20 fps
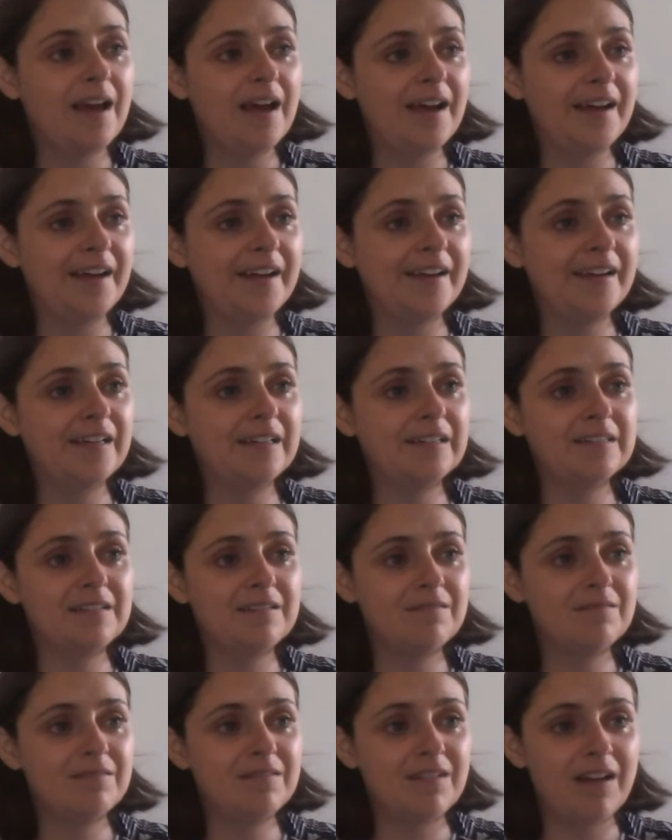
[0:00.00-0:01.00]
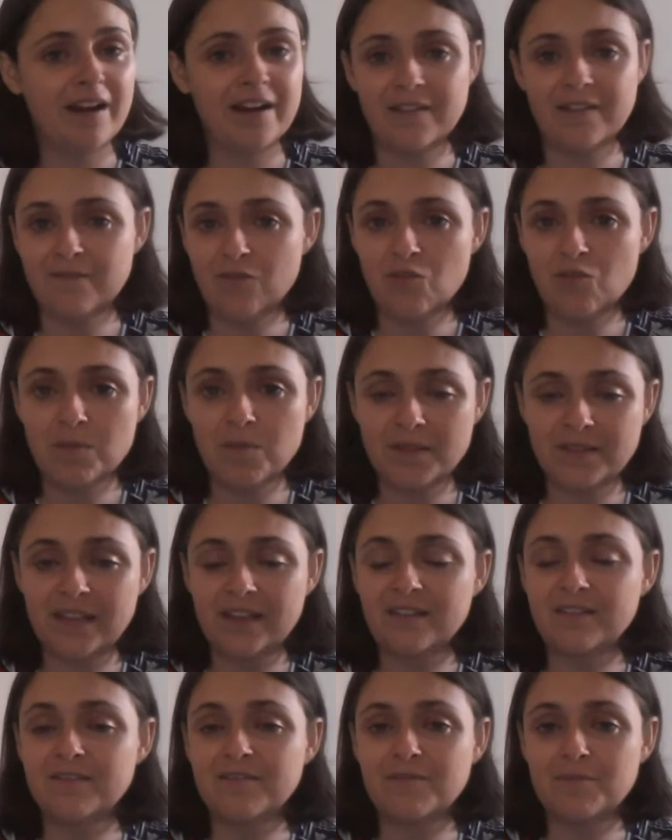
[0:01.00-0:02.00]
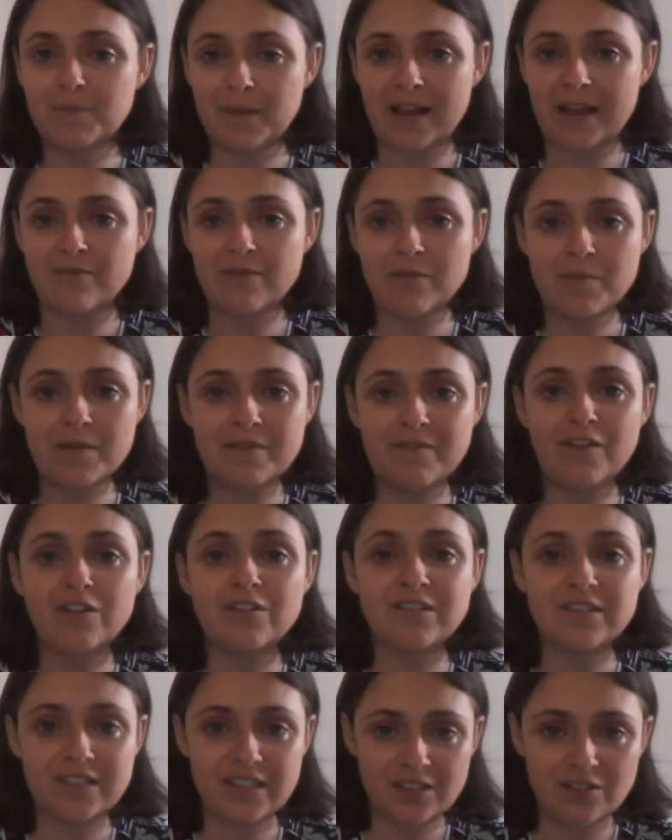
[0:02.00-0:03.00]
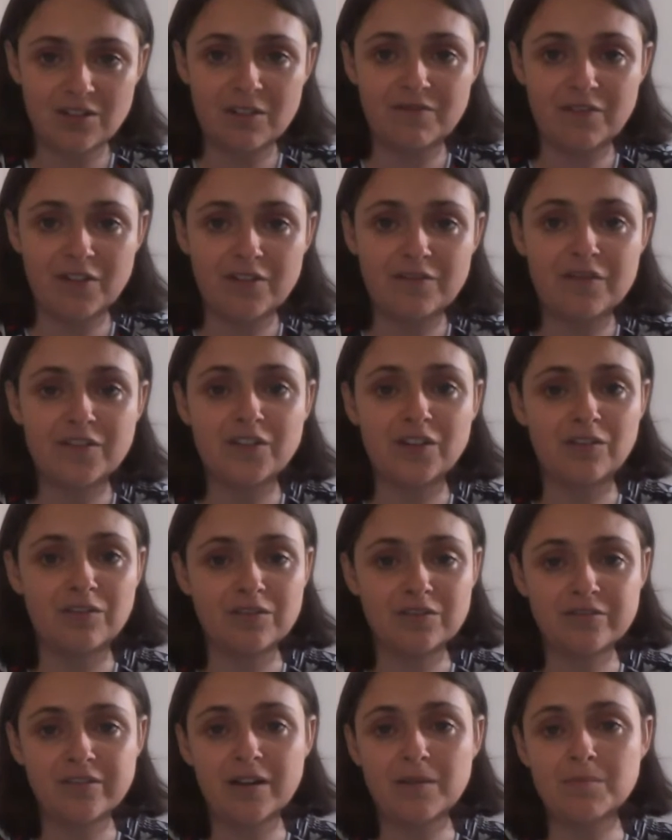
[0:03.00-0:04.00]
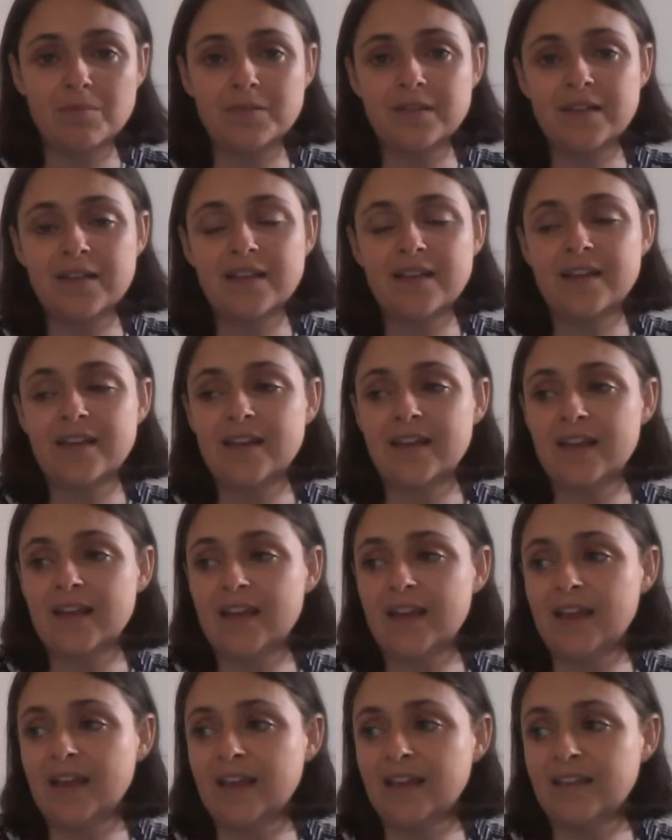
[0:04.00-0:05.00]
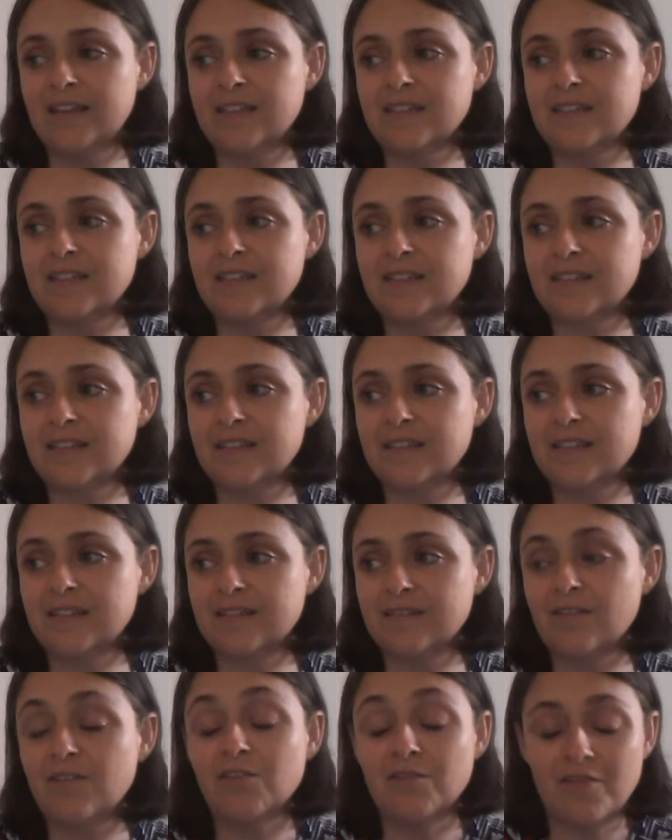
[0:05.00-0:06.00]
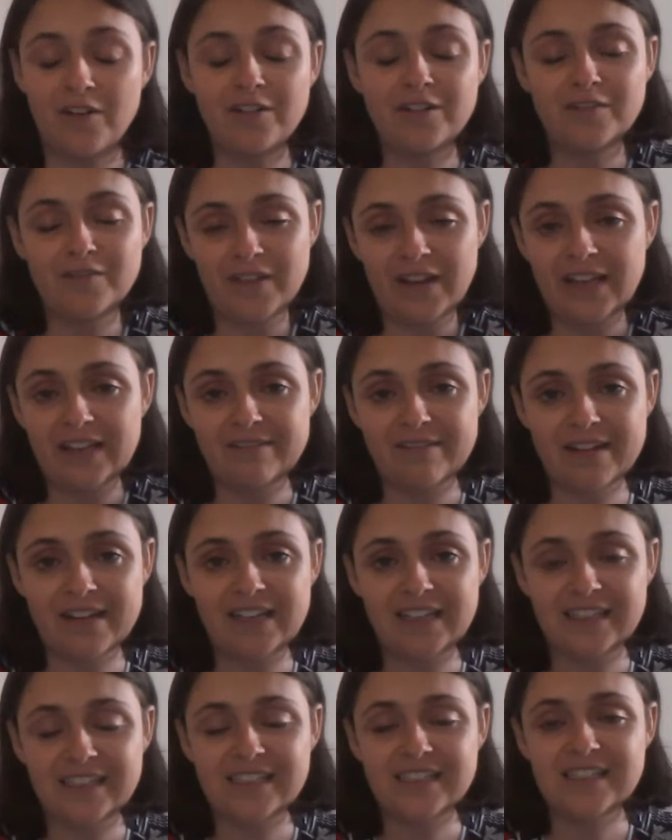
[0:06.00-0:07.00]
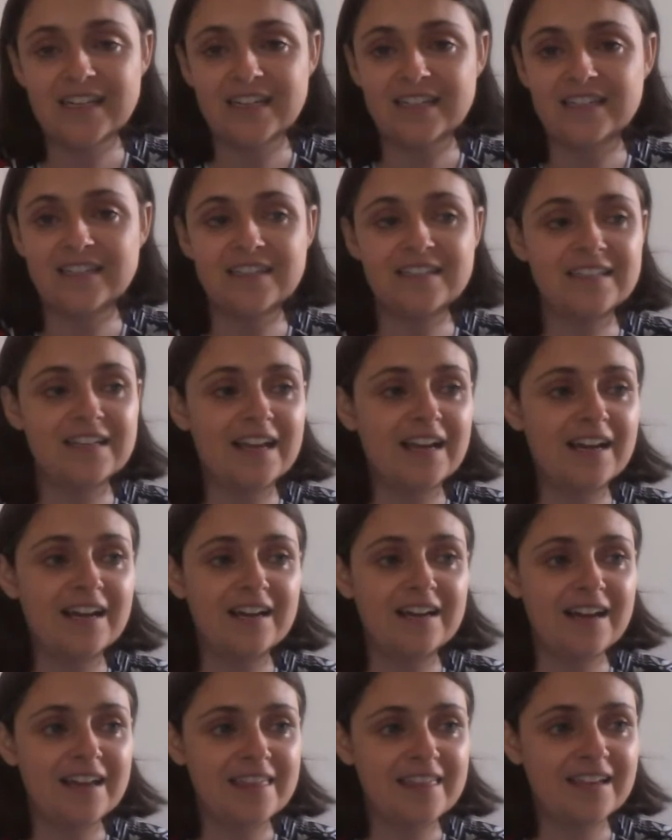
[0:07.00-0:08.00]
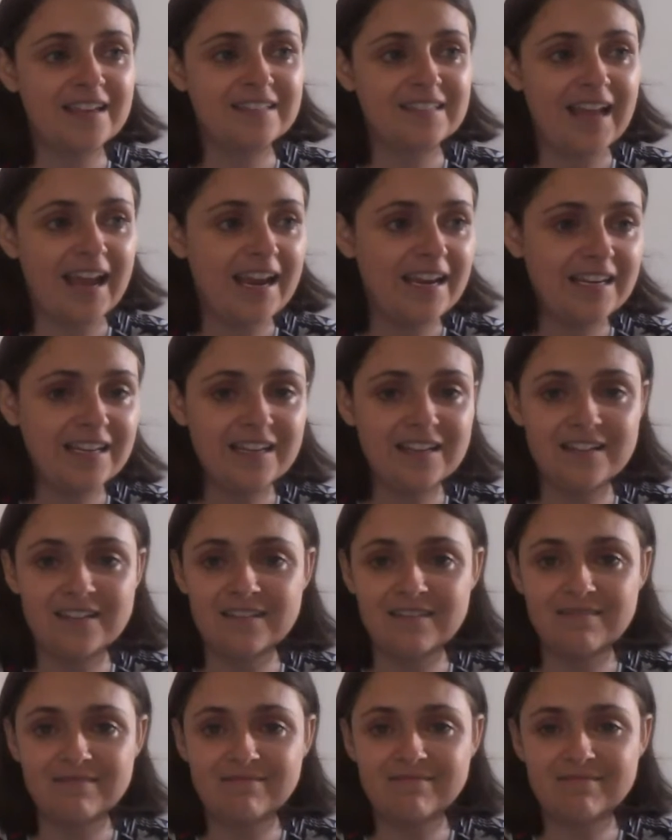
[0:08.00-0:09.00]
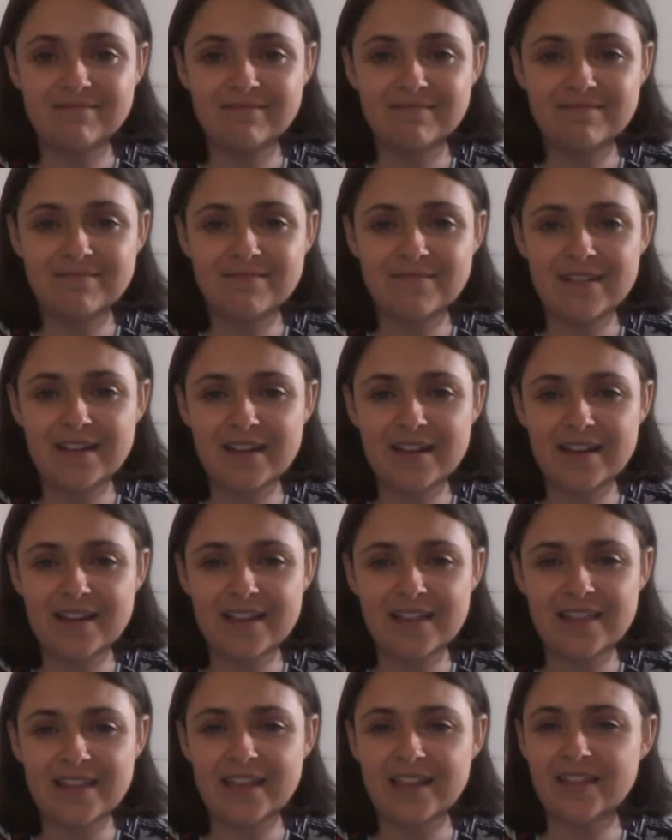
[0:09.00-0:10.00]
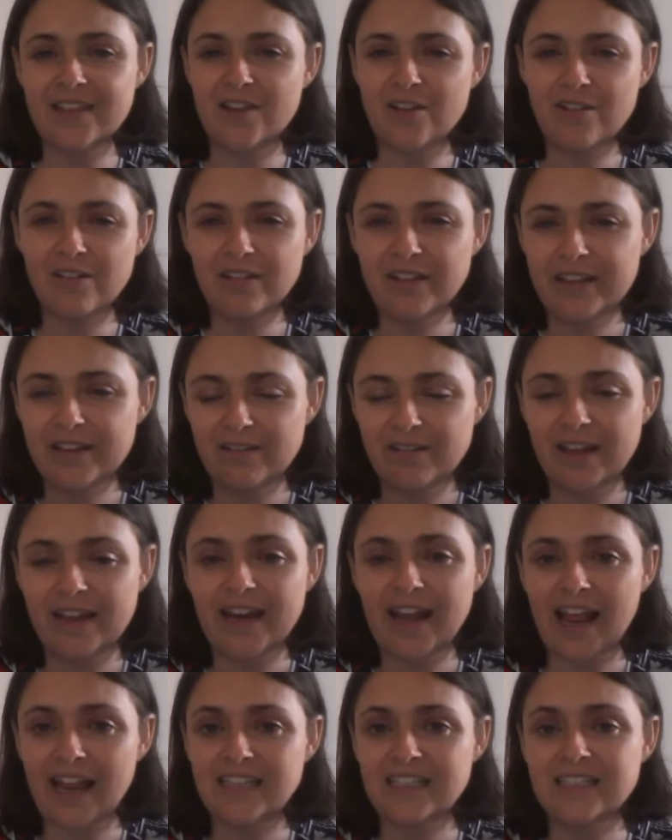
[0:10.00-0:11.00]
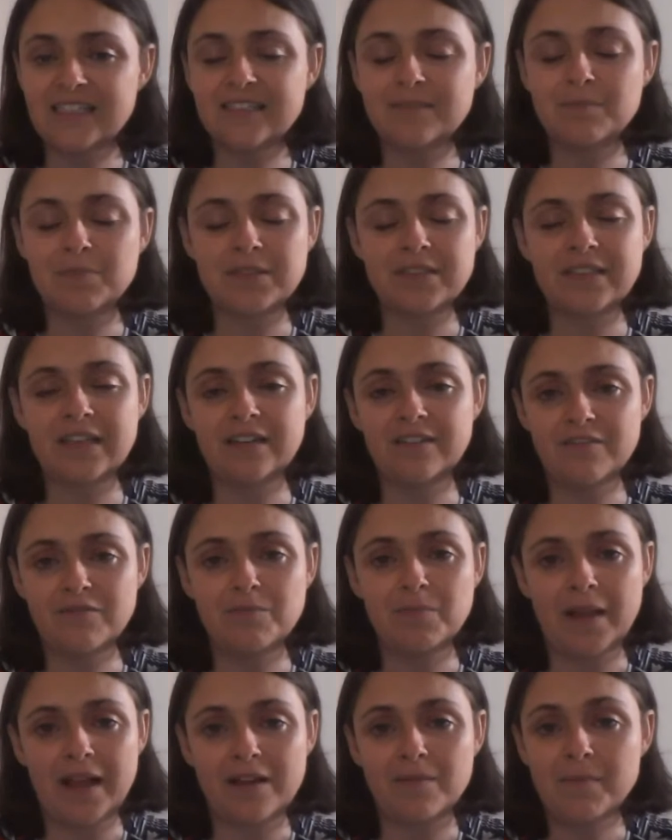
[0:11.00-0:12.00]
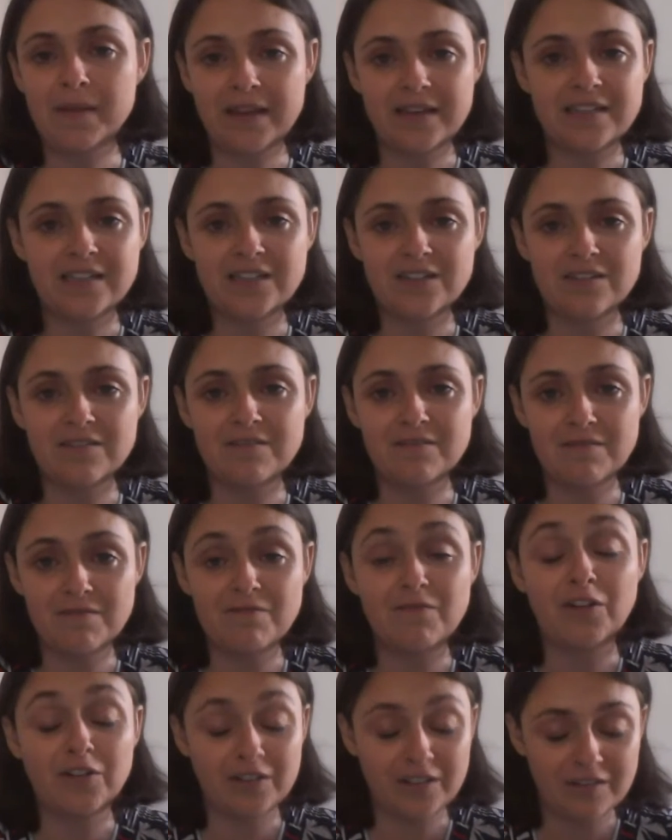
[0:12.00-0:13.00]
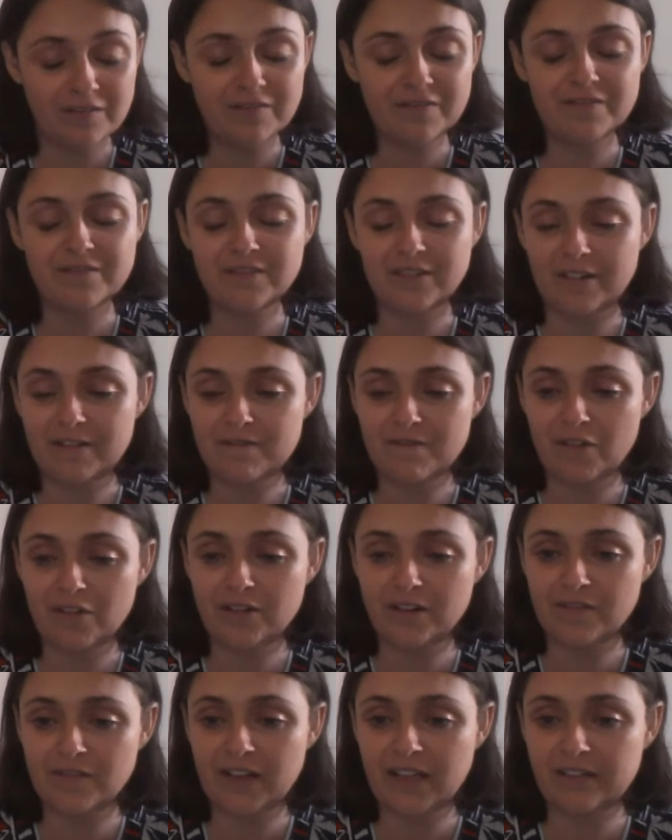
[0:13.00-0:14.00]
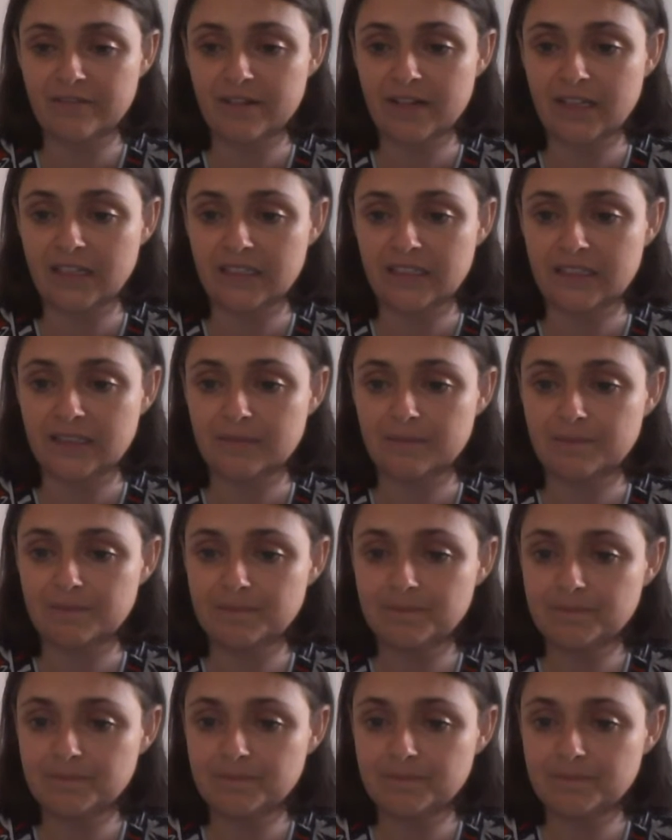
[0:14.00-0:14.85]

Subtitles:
94% of Black women voters did not vote for Donald Trump or voted for Hillary Clinton. And I think it's 80, in the early or late 80s% of Black men voted for Hillary Clinton.